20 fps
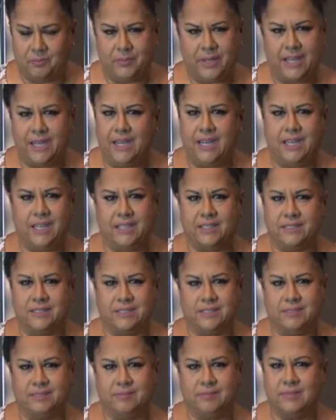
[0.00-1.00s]
Betty
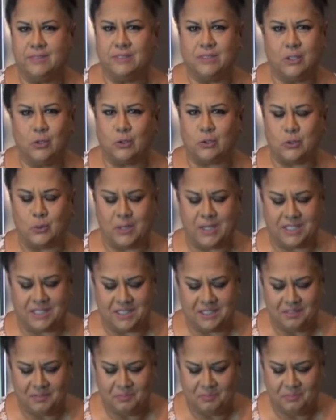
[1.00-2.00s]
is so sweet.